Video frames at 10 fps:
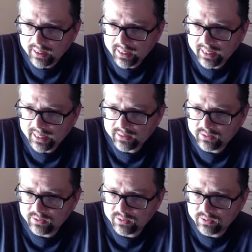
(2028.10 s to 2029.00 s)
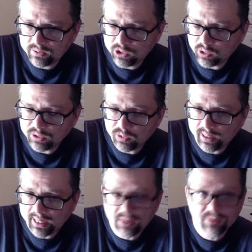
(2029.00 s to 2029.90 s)
And the only
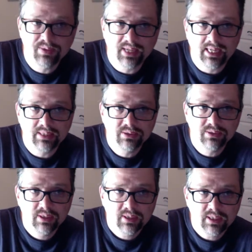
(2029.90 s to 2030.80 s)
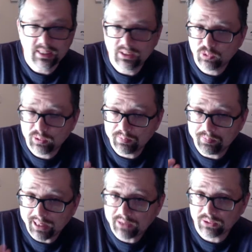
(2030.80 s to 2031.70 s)
way out of that is with
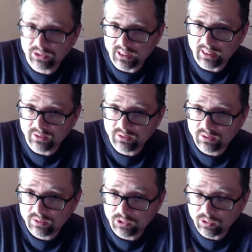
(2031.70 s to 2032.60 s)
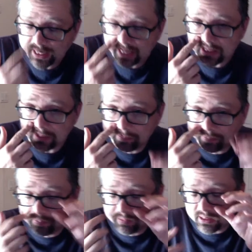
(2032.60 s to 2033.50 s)
better science. You can't
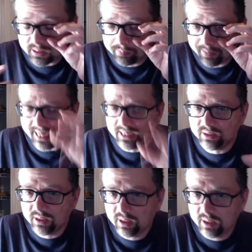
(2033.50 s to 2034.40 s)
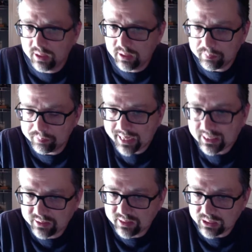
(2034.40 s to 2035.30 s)
combat
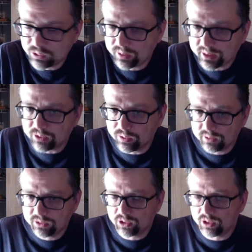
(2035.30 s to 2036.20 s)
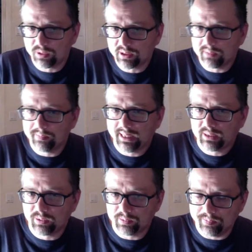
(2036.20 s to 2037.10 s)
bad science with ignorance. You can only combat
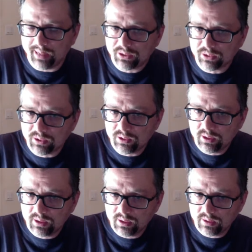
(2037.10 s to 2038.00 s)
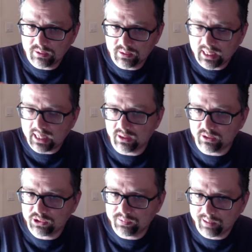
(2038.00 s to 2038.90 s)
it with better
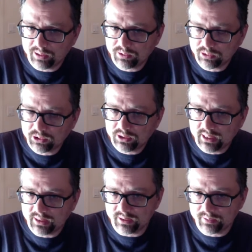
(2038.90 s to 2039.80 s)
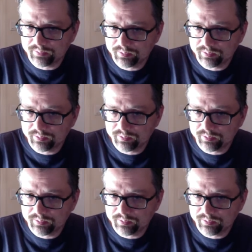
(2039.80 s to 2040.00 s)
knowledge and better understanding.